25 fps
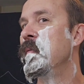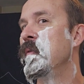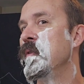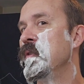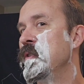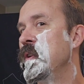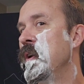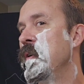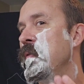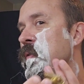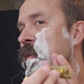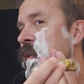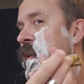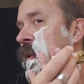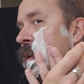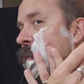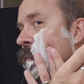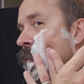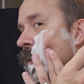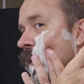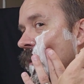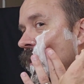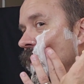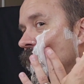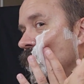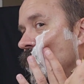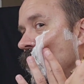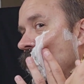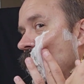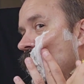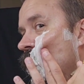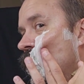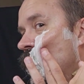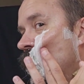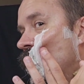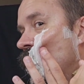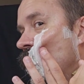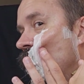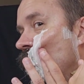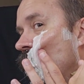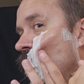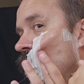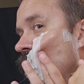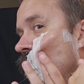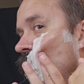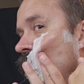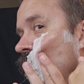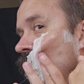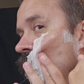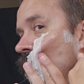for stuff he did while living, I should say.
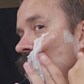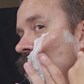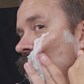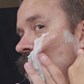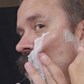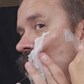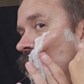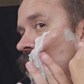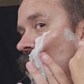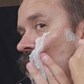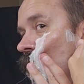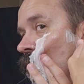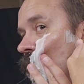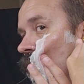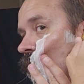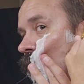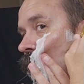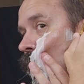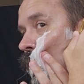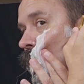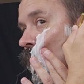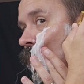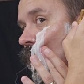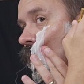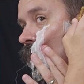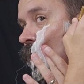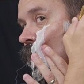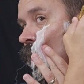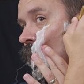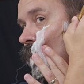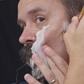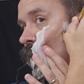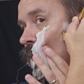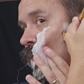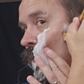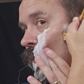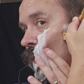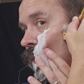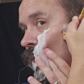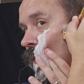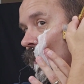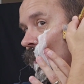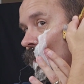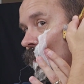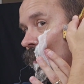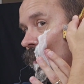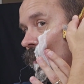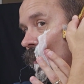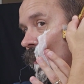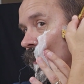All happened in Denver when he
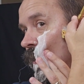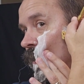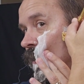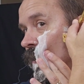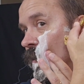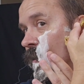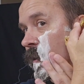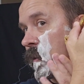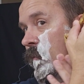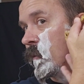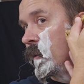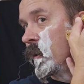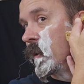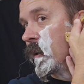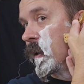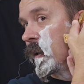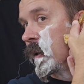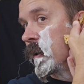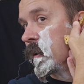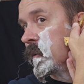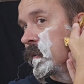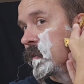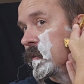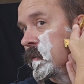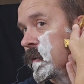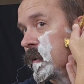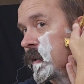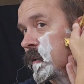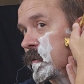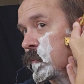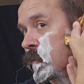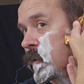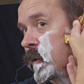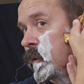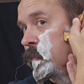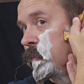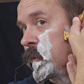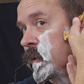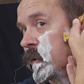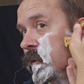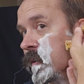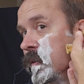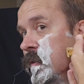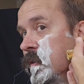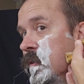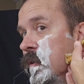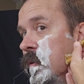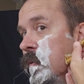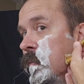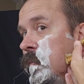arrived there in 1879. So that's why I picked
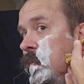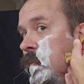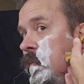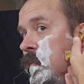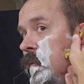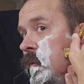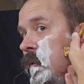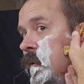this soap.